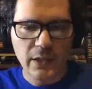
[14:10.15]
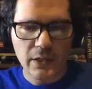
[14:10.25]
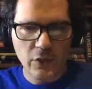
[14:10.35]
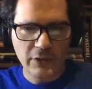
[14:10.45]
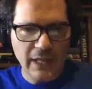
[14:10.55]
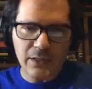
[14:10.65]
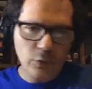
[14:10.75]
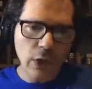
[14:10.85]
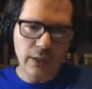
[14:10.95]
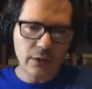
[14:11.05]
So that's
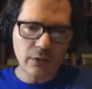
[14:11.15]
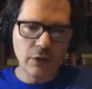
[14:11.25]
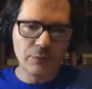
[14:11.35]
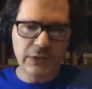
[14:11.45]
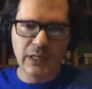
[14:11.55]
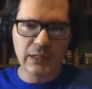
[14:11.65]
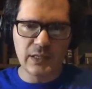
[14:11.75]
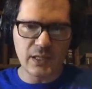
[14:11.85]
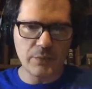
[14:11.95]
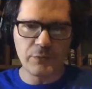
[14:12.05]
one completely
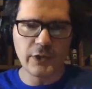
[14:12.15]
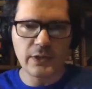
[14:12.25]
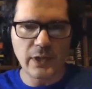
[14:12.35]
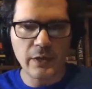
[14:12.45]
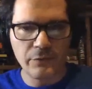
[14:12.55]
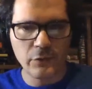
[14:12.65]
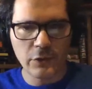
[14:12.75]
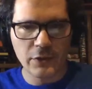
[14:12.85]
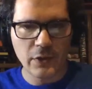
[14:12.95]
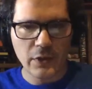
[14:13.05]
separate effort.